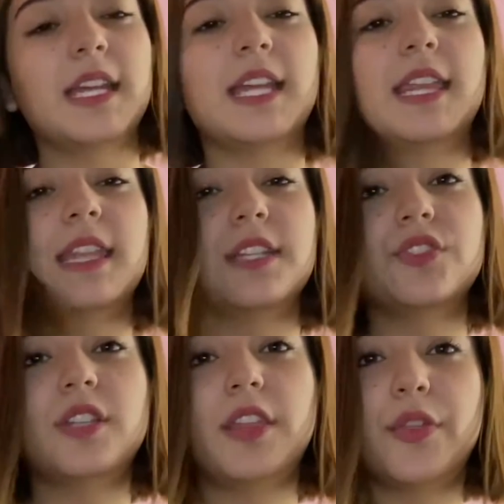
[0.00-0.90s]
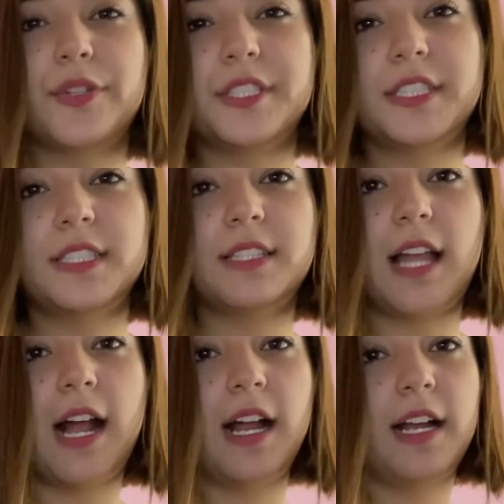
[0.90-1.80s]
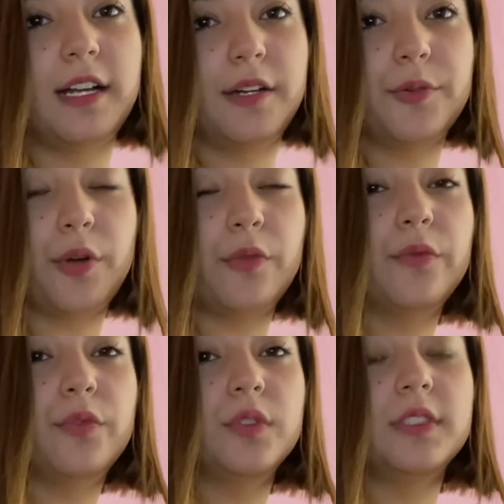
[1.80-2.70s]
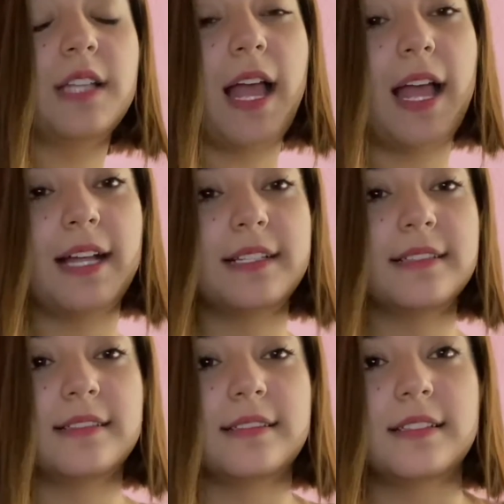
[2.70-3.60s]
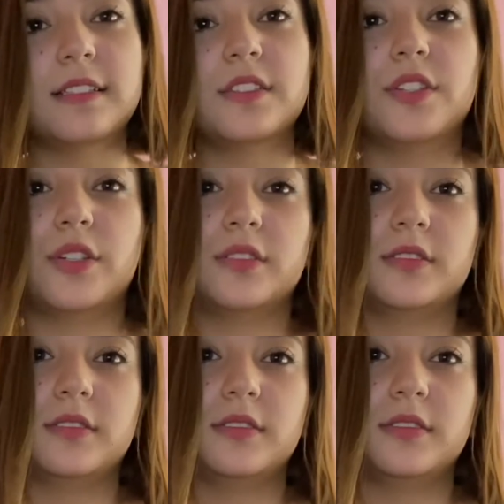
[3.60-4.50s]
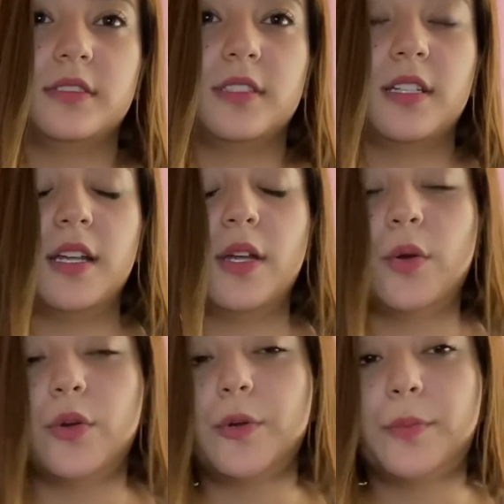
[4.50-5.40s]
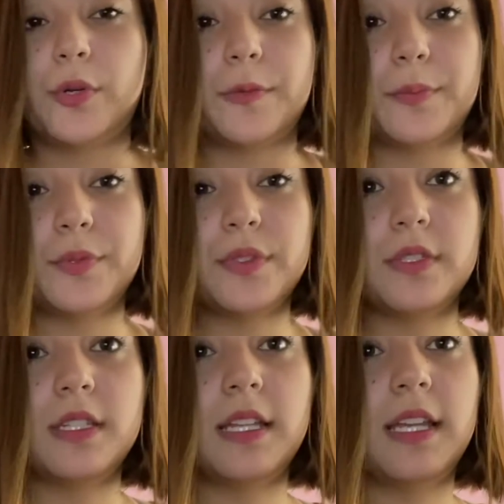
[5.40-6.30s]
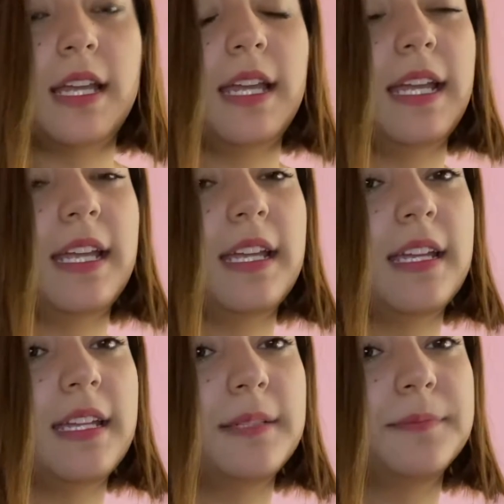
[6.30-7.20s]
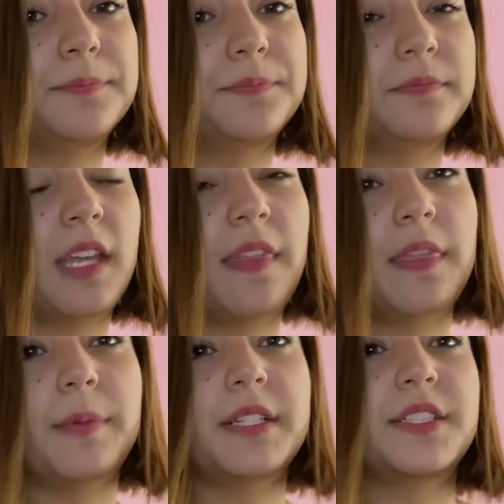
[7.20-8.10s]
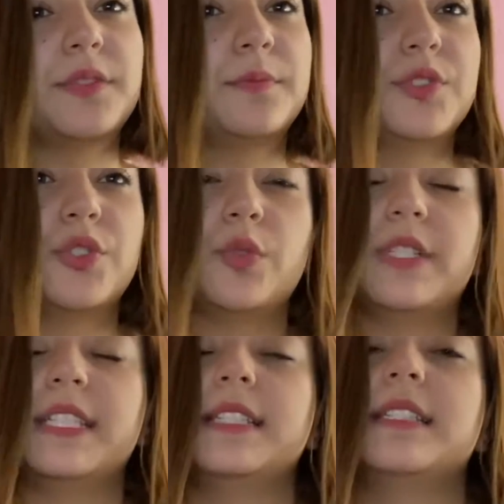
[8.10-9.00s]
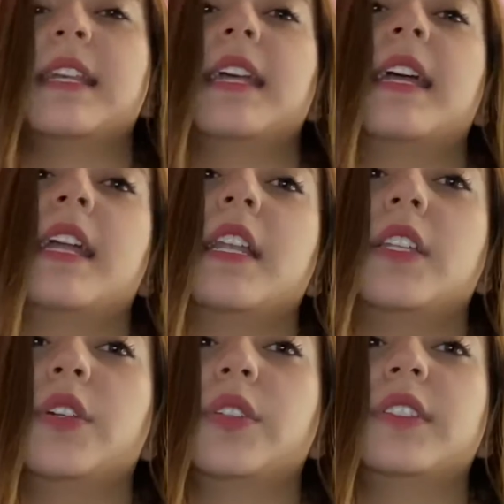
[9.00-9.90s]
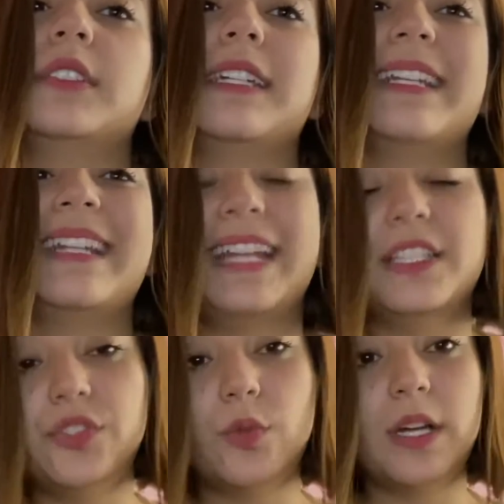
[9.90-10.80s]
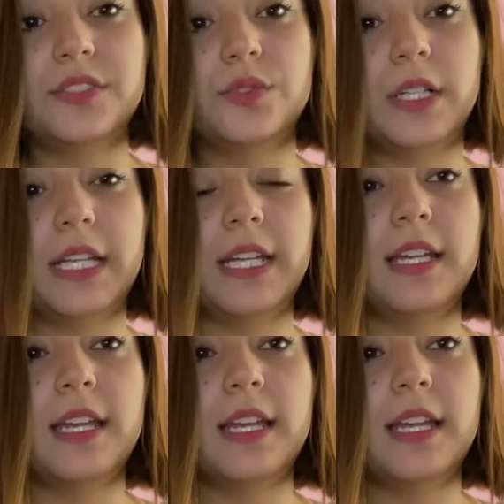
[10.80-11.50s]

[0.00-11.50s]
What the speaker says: Intentional torts are wrongful acts done or purpose. The person does not need to actually